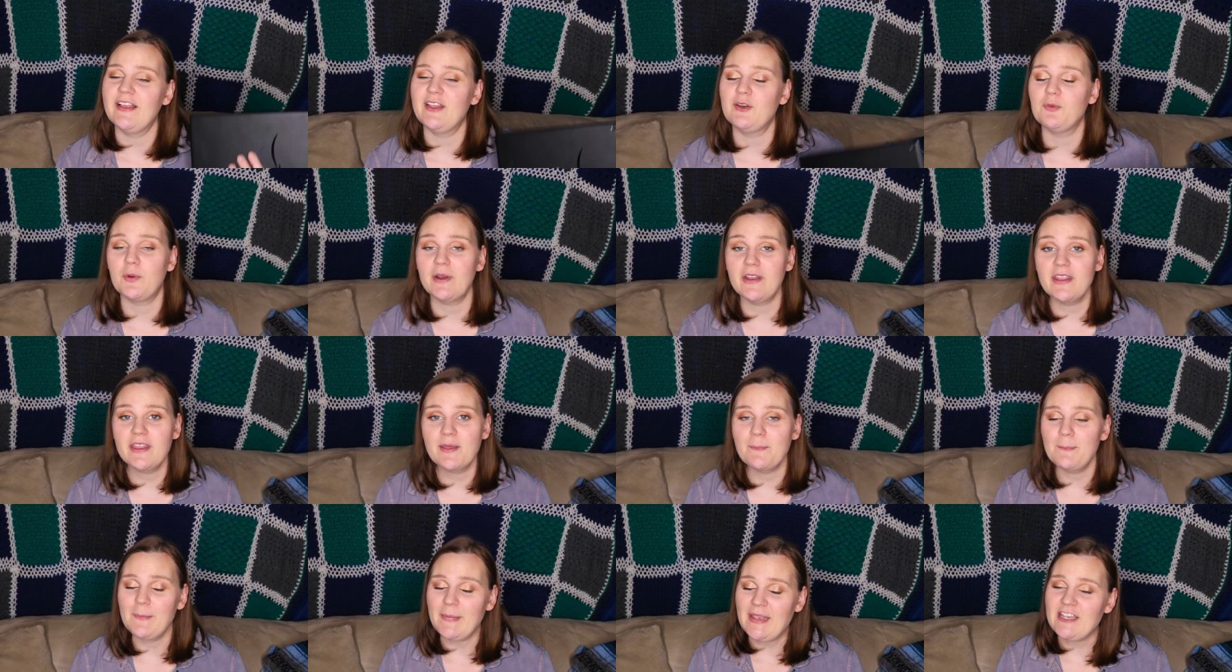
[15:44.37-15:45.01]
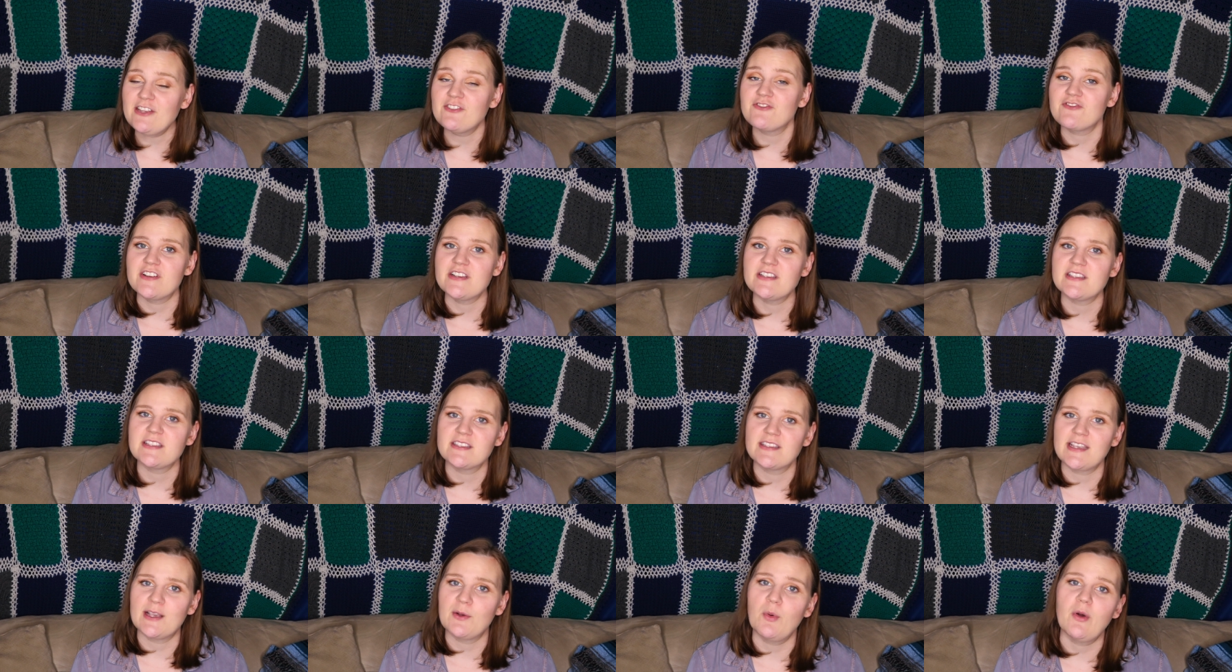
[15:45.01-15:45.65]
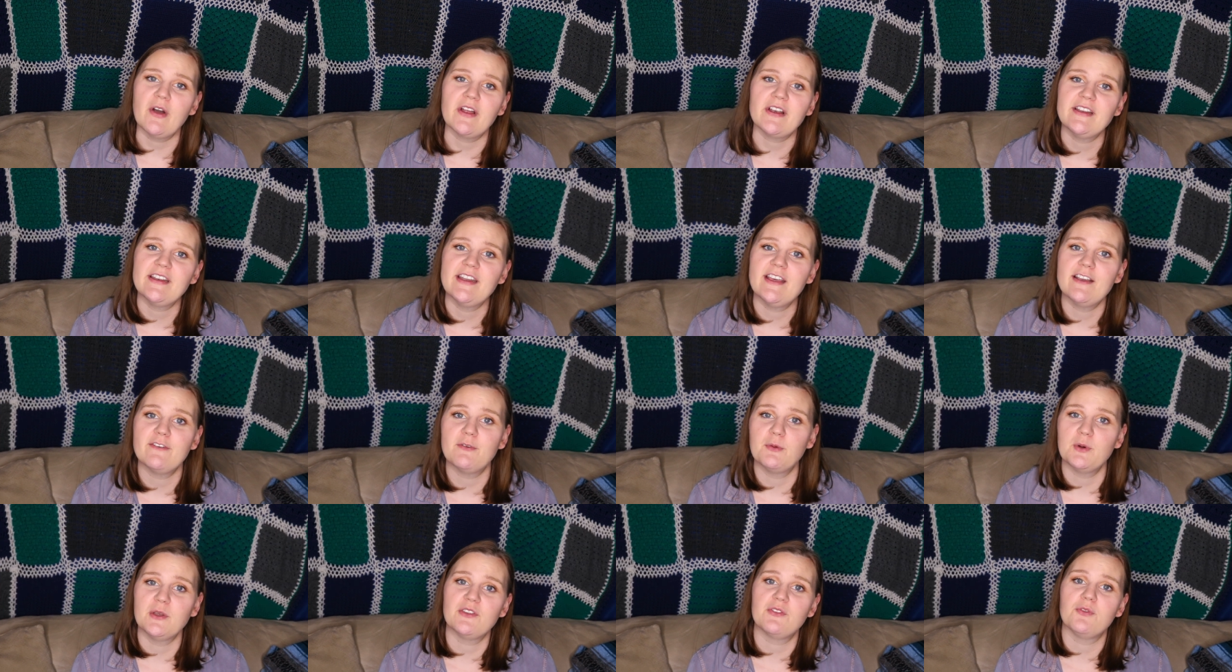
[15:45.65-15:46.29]
and one of the main reasons I wanted
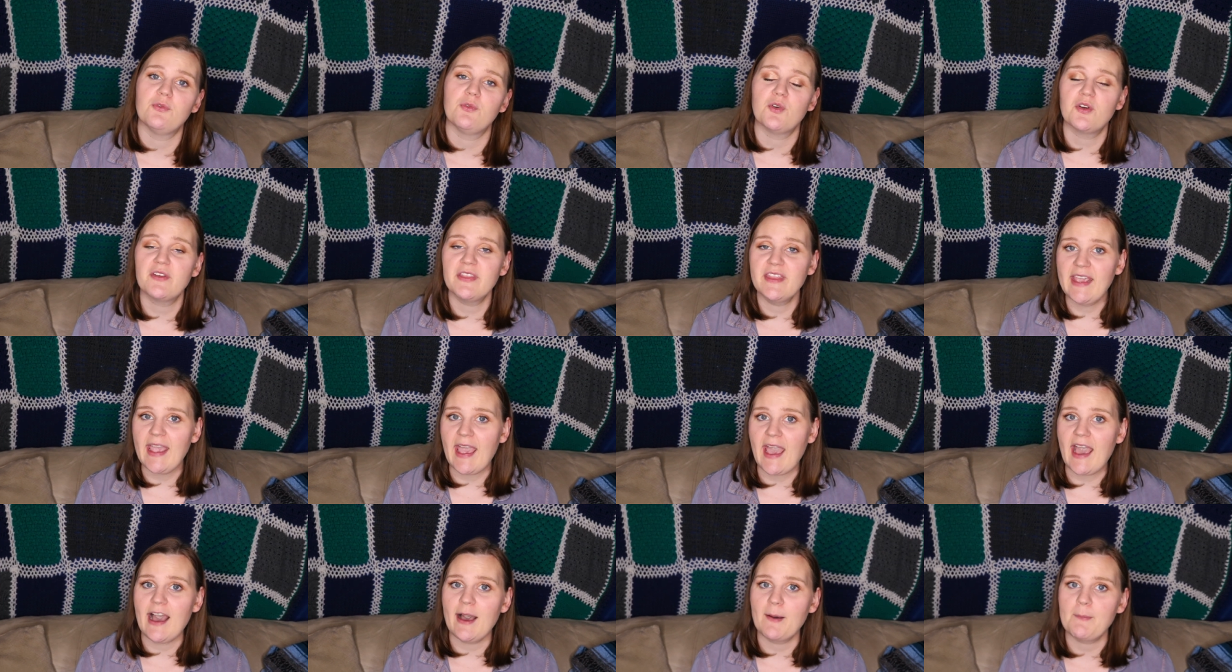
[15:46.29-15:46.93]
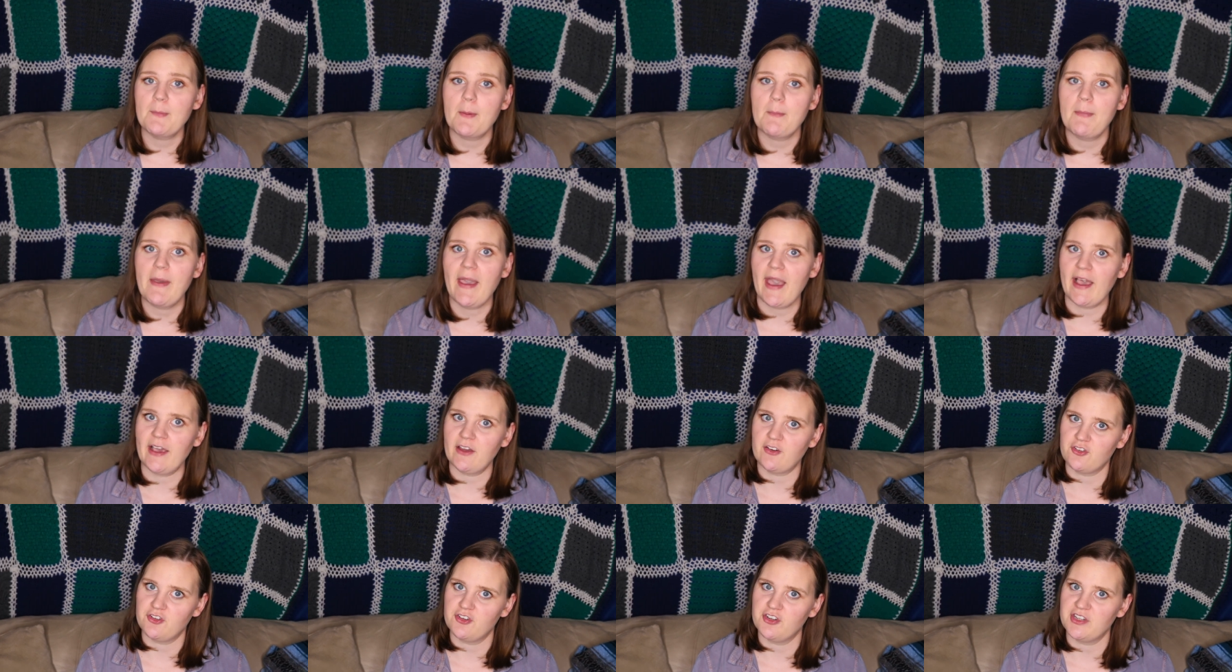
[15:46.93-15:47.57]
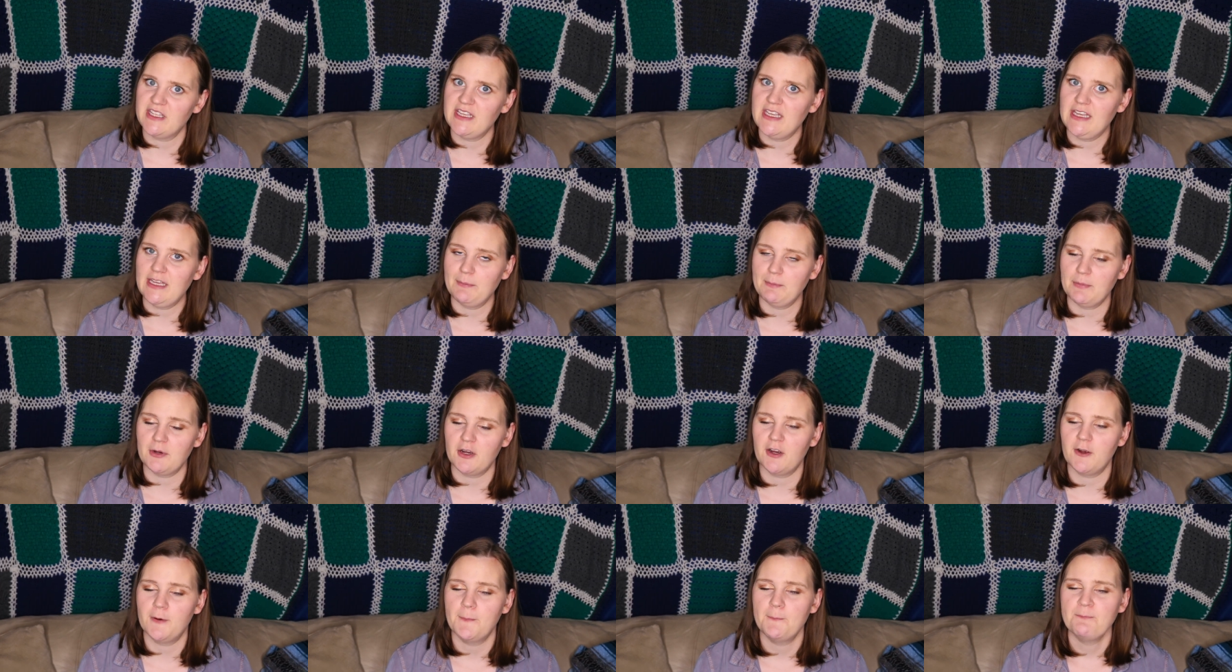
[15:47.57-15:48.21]
it was for the app Pattern
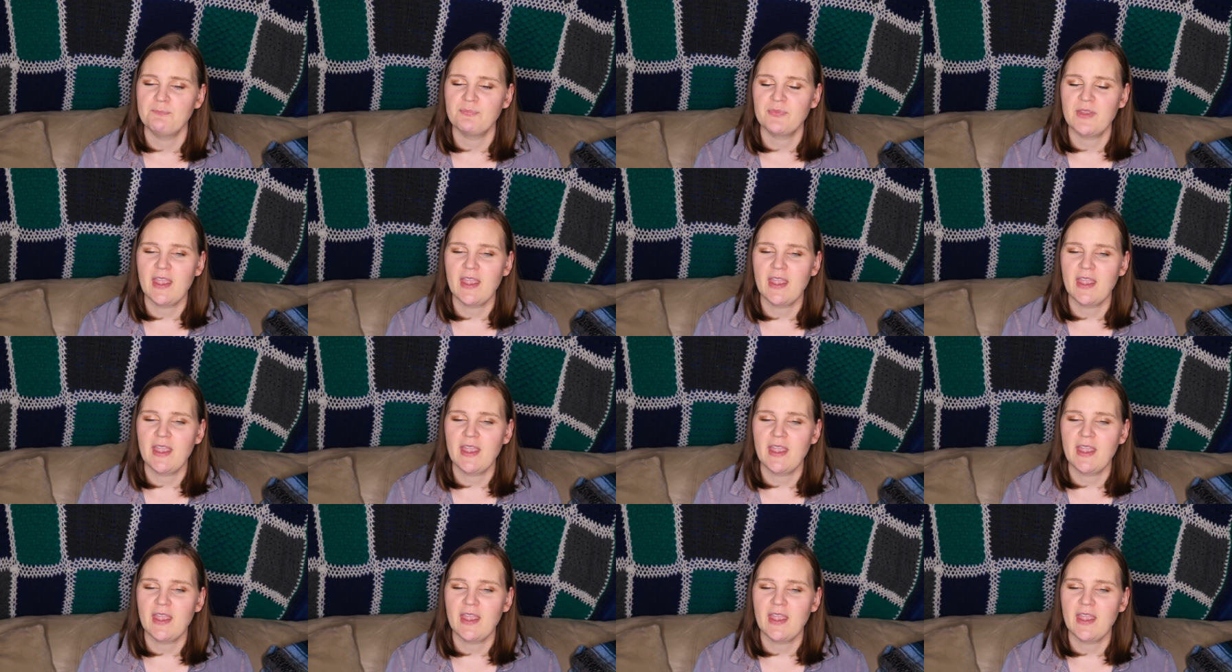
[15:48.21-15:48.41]
Keeper.